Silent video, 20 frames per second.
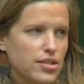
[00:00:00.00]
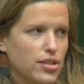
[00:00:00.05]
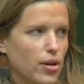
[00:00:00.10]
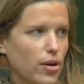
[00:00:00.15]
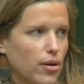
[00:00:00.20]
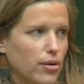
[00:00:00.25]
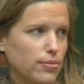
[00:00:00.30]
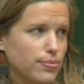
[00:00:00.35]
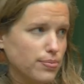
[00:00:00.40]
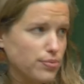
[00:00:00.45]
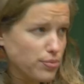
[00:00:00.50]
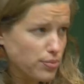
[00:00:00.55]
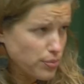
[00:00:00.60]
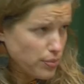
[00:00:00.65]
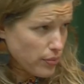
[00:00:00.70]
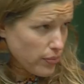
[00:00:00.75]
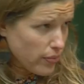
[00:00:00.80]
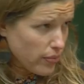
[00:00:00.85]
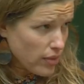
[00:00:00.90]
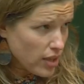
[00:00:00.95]
So
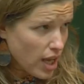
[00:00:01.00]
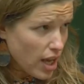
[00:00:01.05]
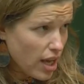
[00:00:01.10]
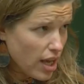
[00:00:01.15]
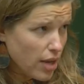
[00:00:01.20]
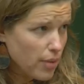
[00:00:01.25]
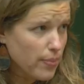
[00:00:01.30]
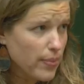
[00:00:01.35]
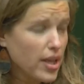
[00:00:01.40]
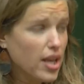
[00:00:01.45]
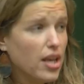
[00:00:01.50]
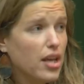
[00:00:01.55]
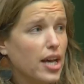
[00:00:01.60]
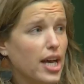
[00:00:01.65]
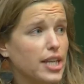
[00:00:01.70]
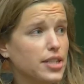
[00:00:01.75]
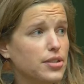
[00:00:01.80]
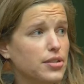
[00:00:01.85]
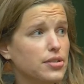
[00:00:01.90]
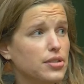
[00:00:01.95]
um,
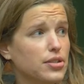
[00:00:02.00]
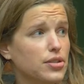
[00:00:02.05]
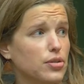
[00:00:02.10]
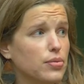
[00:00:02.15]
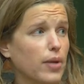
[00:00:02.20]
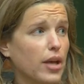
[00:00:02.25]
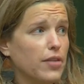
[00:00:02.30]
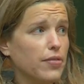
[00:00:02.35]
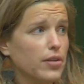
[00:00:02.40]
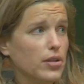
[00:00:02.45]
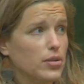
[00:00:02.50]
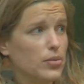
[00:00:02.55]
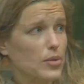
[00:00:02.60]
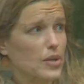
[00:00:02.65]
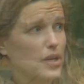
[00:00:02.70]
I chose to do my field